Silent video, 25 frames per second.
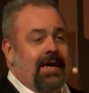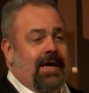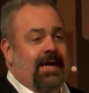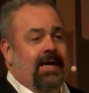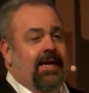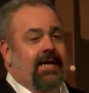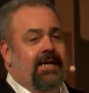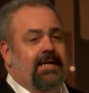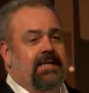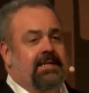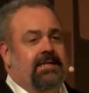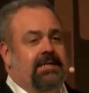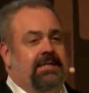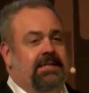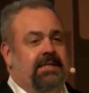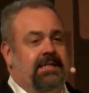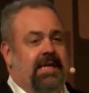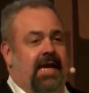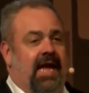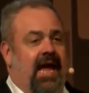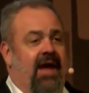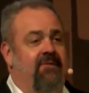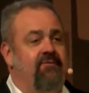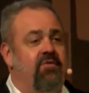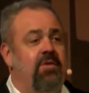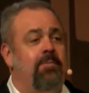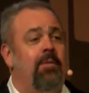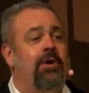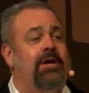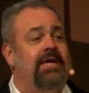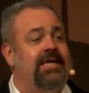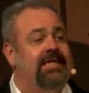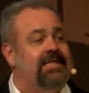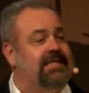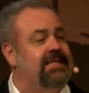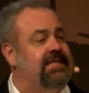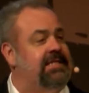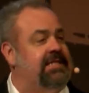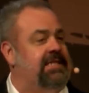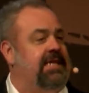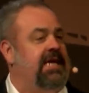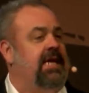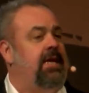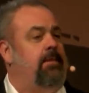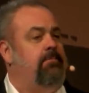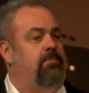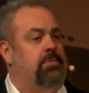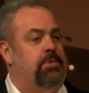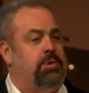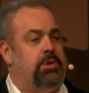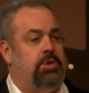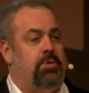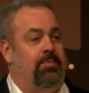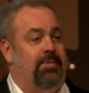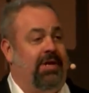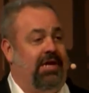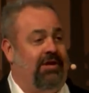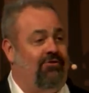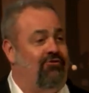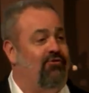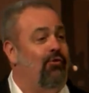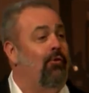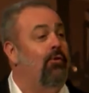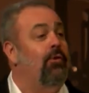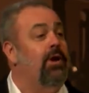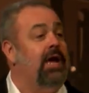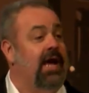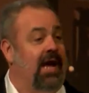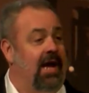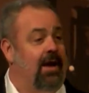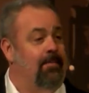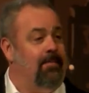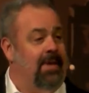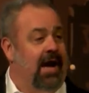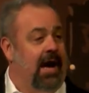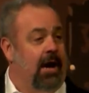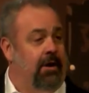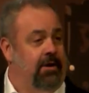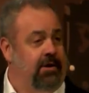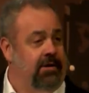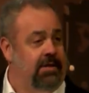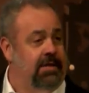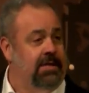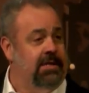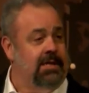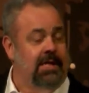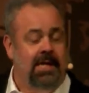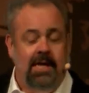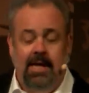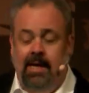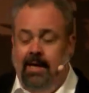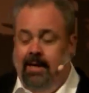is everybody seems to be talking about it